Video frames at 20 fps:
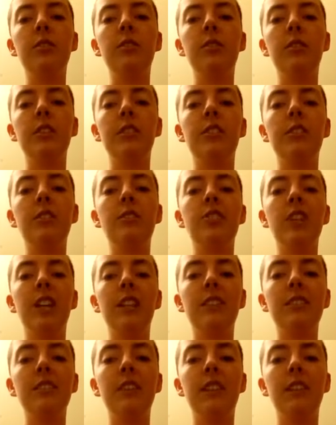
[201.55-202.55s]
known as the
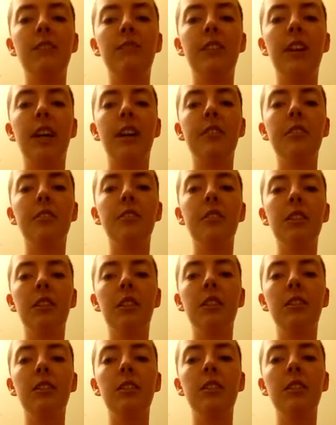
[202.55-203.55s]
Genocide Factory,